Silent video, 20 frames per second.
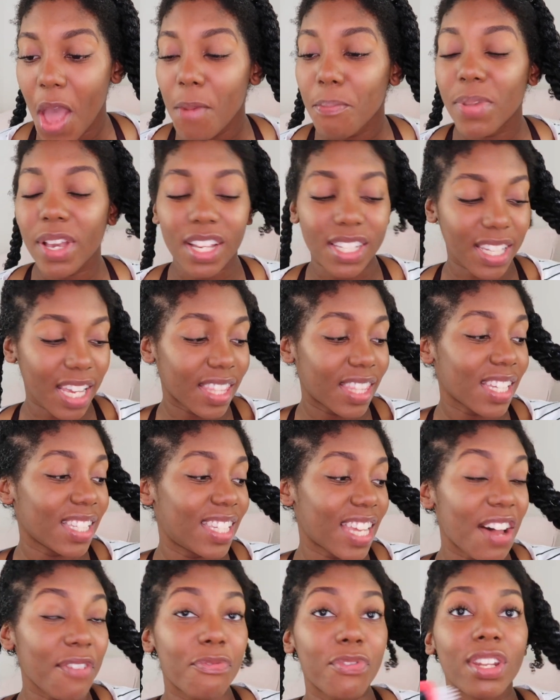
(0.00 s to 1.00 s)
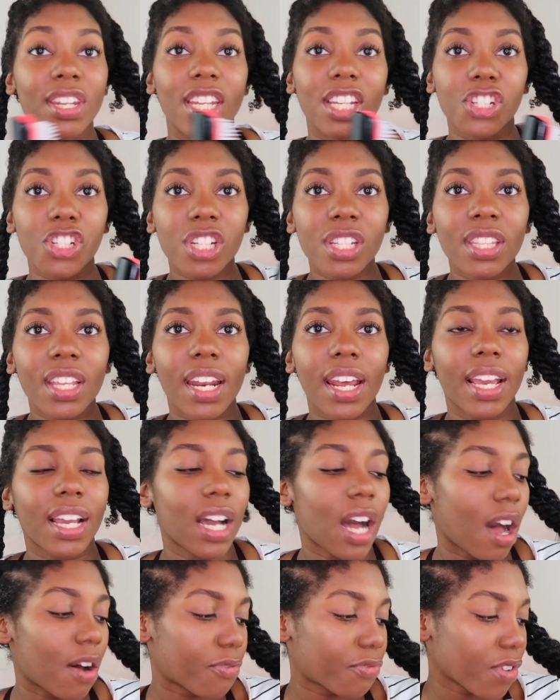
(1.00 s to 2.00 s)
Because like the definition that I
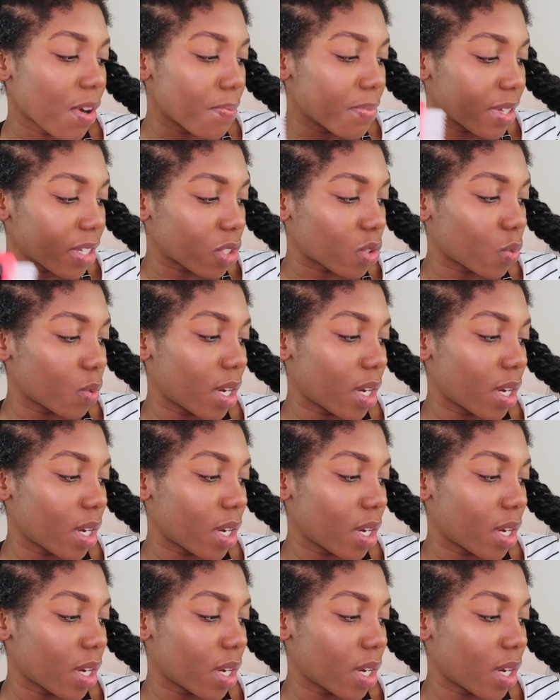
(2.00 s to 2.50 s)
got from this